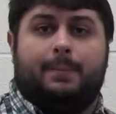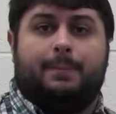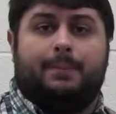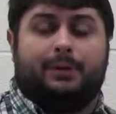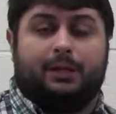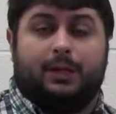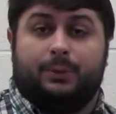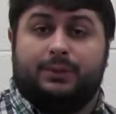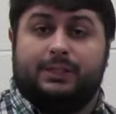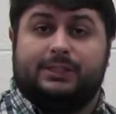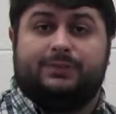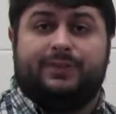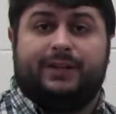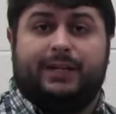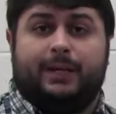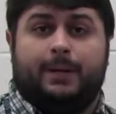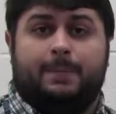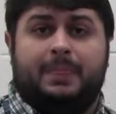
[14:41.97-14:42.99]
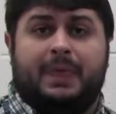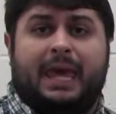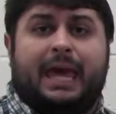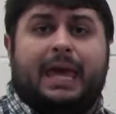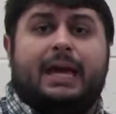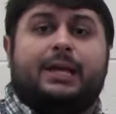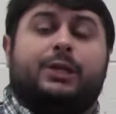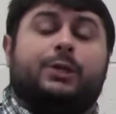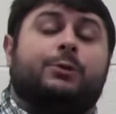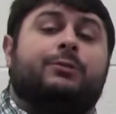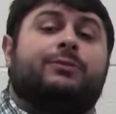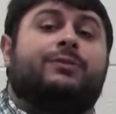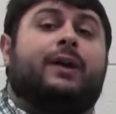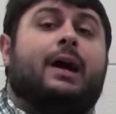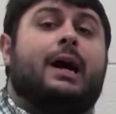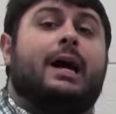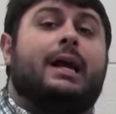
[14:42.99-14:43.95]
below this video, you'll
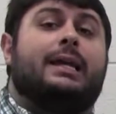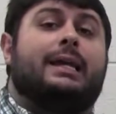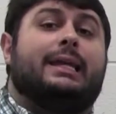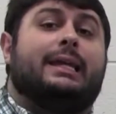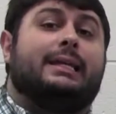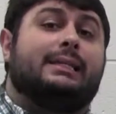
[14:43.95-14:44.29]
find an